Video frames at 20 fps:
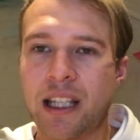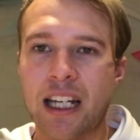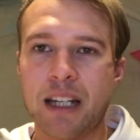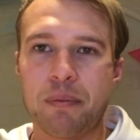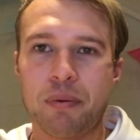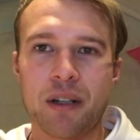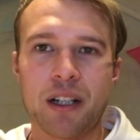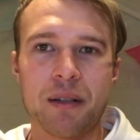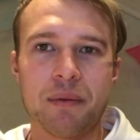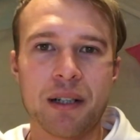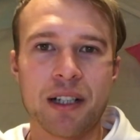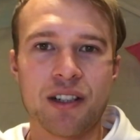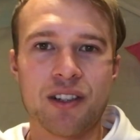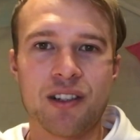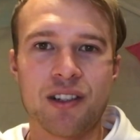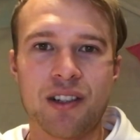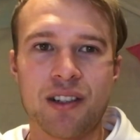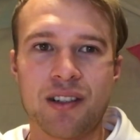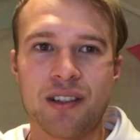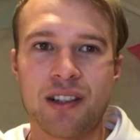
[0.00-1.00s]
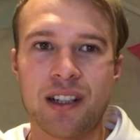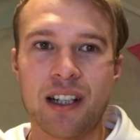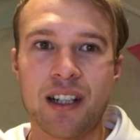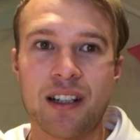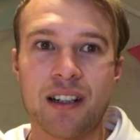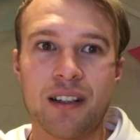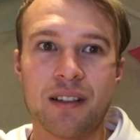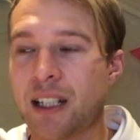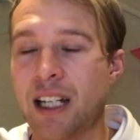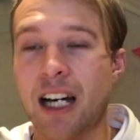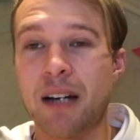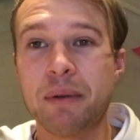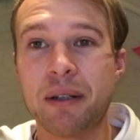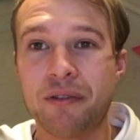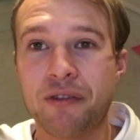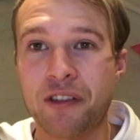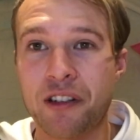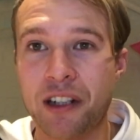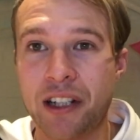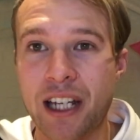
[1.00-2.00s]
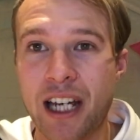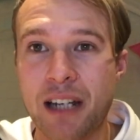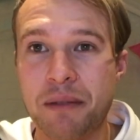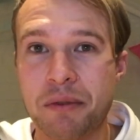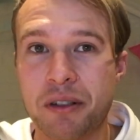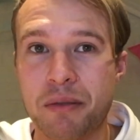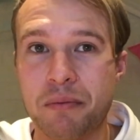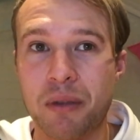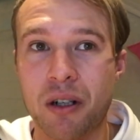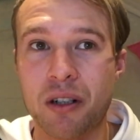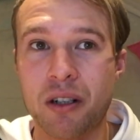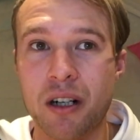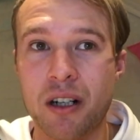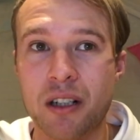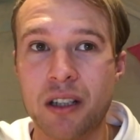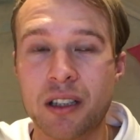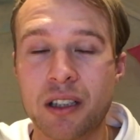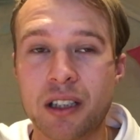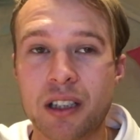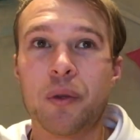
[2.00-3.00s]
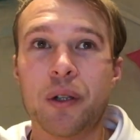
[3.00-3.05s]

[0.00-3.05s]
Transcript: They pretty much just said, come in for a game tomorrow,